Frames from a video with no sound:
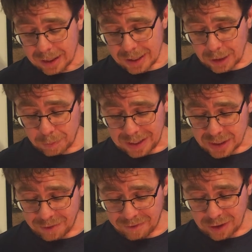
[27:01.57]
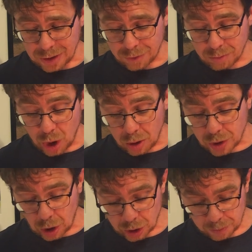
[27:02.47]
little piece of evidence from
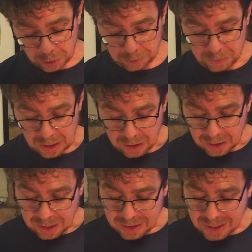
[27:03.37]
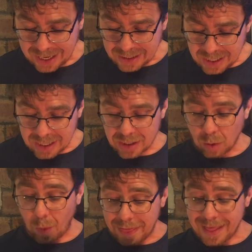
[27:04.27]
John's Gospel. It says this,
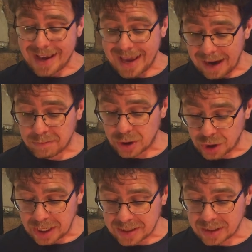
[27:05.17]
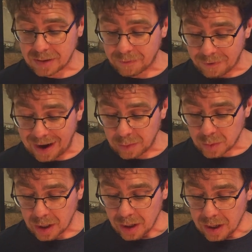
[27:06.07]
that when they came to Jesus and
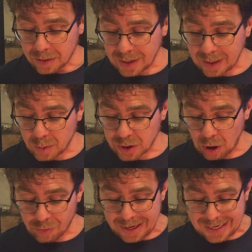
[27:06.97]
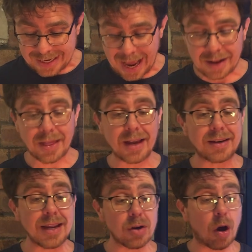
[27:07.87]
found that he was already dead, they
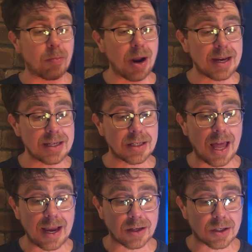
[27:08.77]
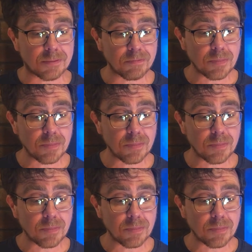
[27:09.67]
did not break his legs.